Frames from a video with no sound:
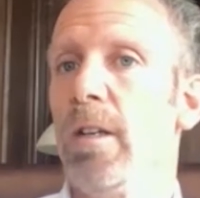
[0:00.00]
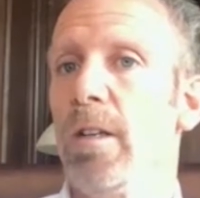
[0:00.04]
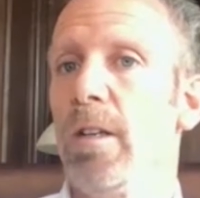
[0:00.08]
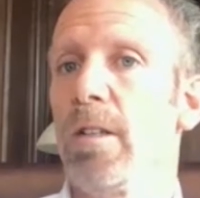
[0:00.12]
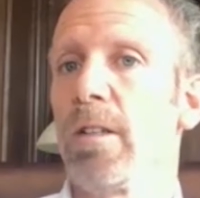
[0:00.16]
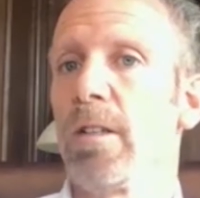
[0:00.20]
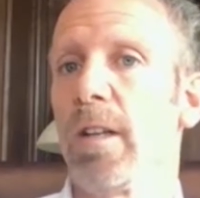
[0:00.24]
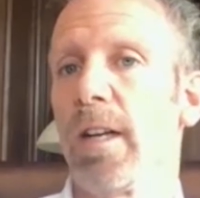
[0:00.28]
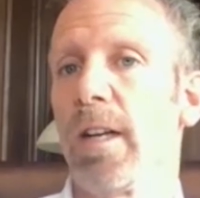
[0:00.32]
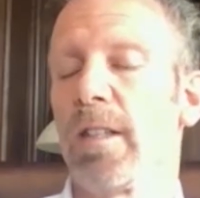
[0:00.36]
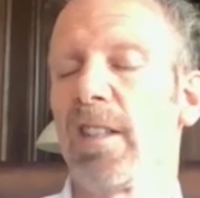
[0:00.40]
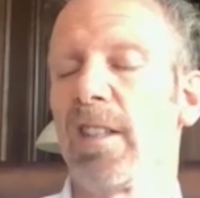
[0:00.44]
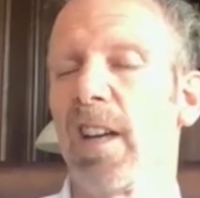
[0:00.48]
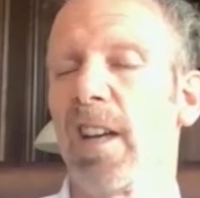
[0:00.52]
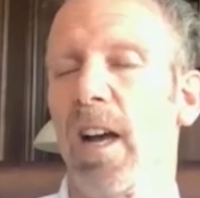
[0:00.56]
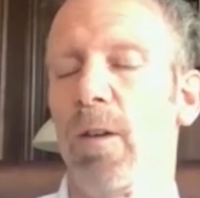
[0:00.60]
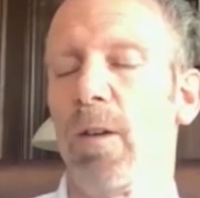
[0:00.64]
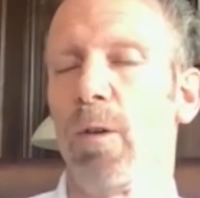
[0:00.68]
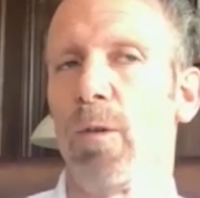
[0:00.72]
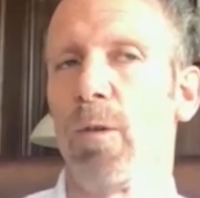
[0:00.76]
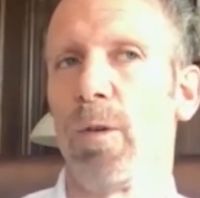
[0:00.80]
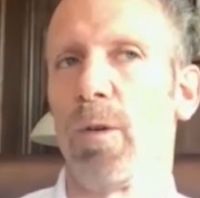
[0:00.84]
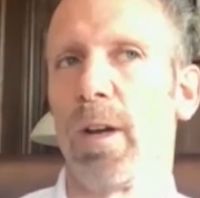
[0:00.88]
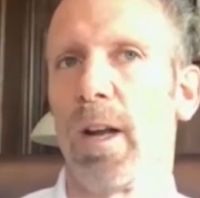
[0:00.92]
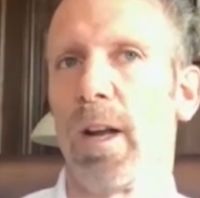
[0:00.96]
So that's kind
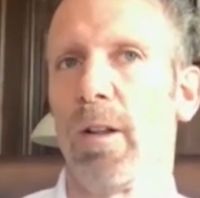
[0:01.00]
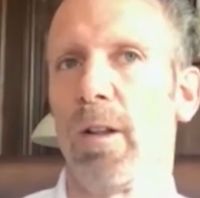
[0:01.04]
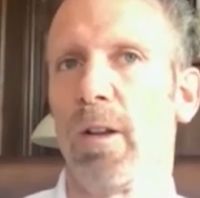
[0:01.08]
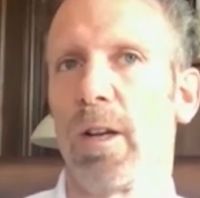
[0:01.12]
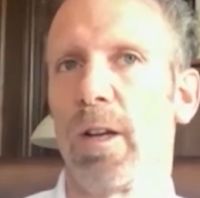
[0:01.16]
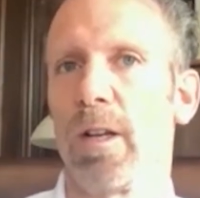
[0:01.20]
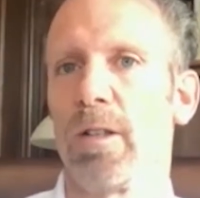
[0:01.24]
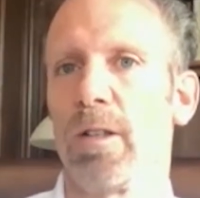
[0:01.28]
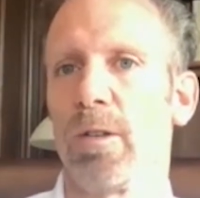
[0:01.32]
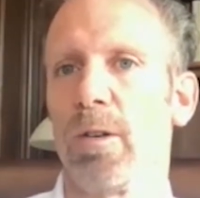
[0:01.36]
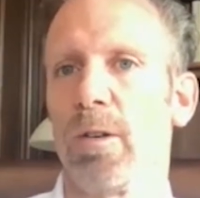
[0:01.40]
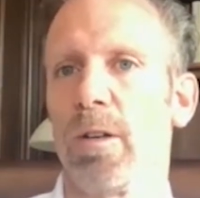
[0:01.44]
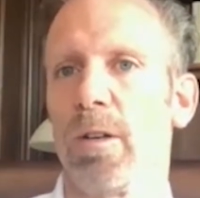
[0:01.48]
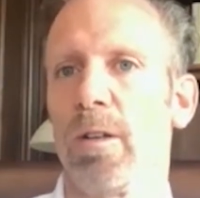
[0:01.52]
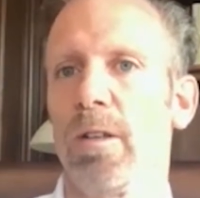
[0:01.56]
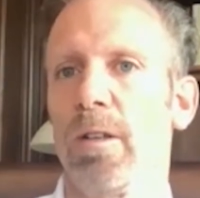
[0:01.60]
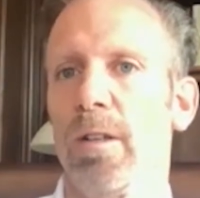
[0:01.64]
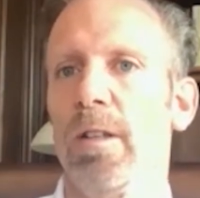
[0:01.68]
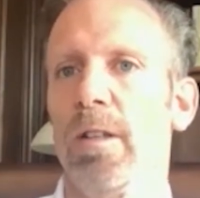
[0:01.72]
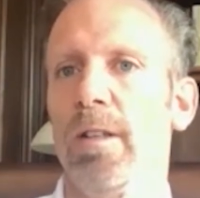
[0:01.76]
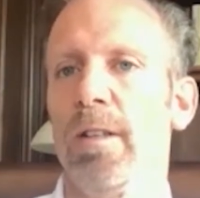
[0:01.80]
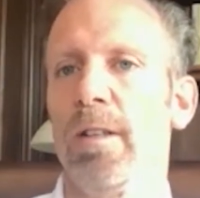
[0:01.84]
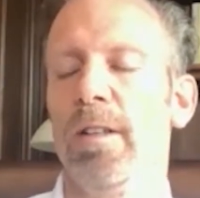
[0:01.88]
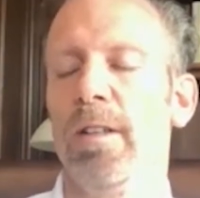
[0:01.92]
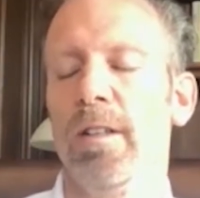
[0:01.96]
of what we have to do
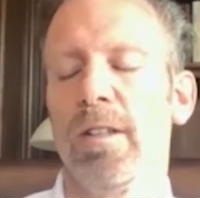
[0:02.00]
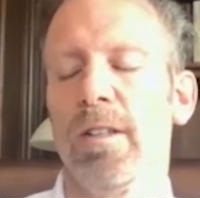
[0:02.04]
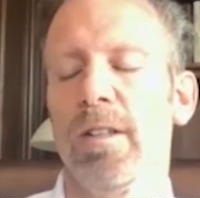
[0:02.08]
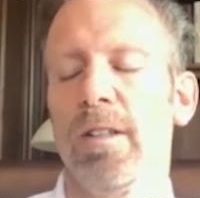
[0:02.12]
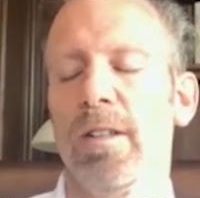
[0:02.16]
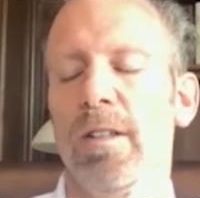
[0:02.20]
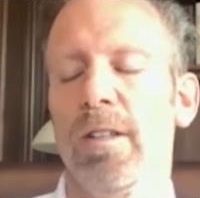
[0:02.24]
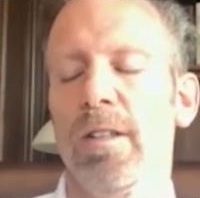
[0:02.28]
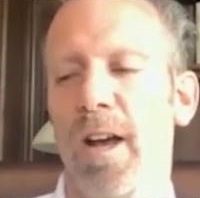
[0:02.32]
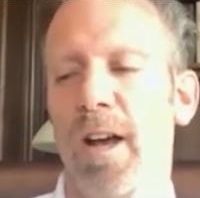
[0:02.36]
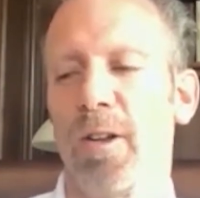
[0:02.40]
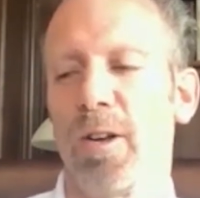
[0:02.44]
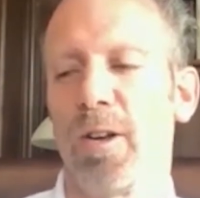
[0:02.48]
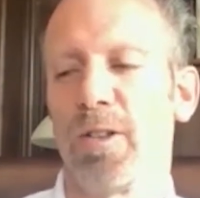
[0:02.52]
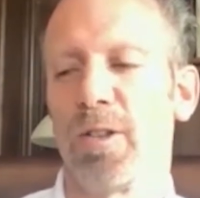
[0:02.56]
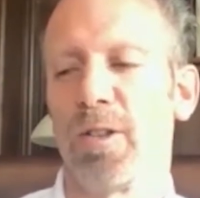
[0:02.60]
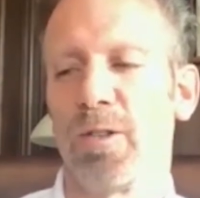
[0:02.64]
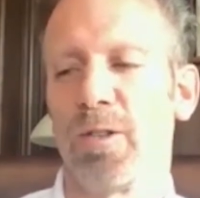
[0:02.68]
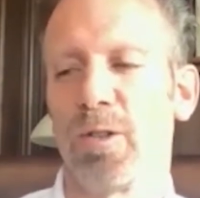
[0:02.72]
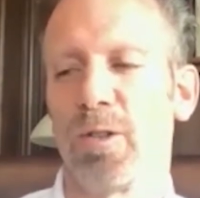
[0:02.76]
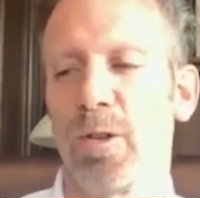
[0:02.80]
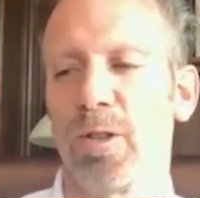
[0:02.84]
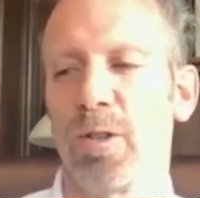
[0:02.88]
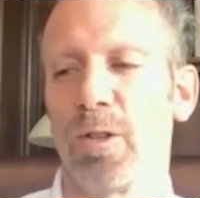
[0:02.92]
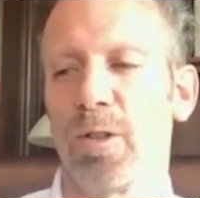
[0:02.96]
so yeah, that's
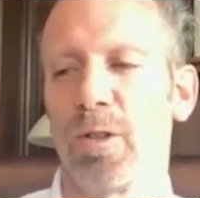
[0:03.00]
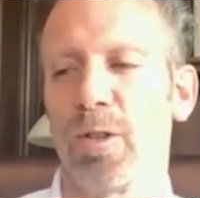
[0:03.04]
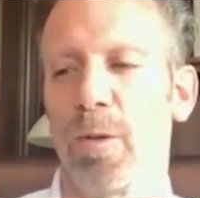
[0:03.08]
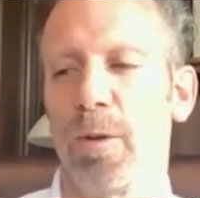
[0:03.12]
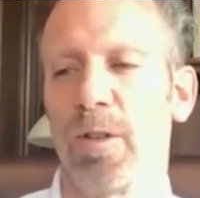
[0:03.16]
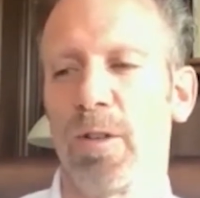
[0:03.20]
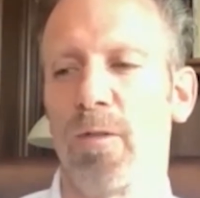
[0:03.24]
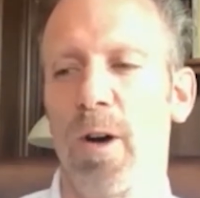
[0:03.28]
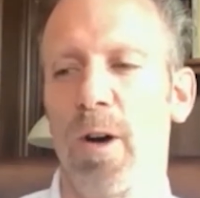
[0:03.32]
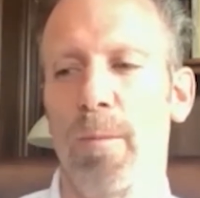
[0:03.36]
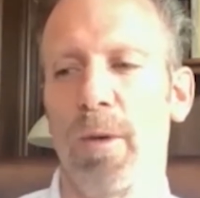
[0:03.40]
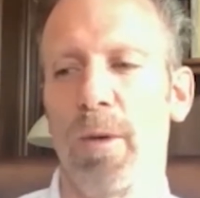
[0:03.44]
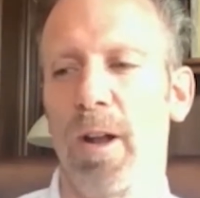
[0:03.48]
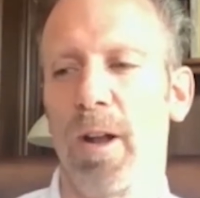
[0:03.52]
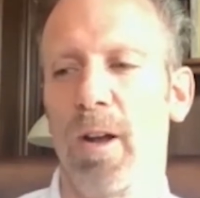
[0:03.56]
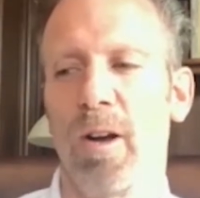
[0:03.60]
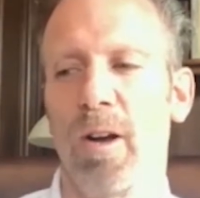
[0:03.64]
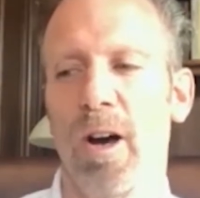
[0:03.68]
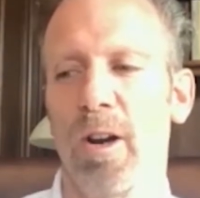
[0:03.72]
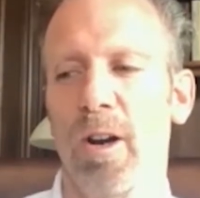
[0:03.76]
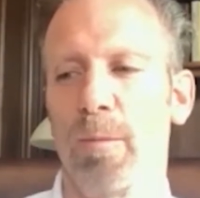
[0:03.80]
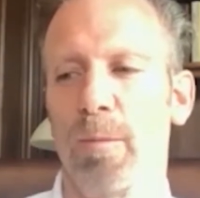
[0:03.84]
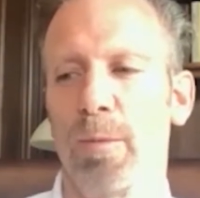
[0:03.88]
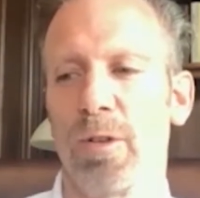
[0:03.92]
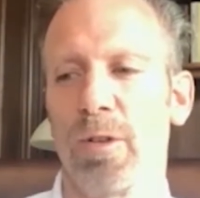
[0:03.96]
so it's so much fun. But
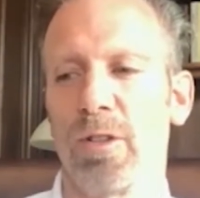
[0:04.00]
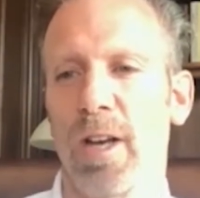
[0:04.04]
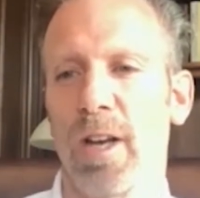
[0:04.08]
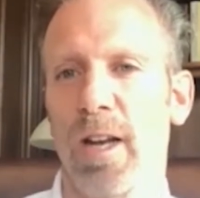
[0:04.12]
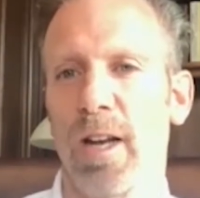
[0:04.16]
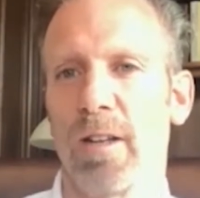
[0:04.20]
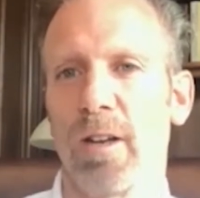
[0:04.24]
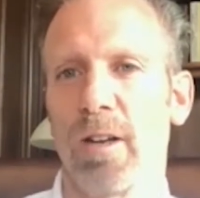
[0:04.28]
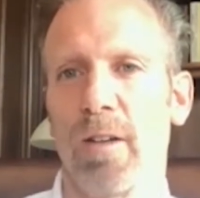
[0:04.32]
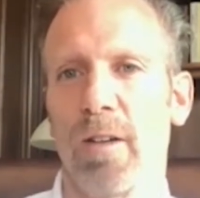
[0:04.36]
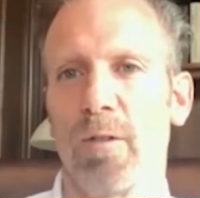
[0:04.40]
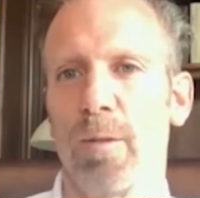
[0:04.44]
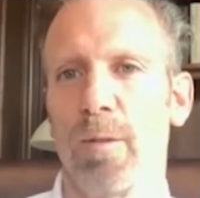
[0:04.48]
100%, every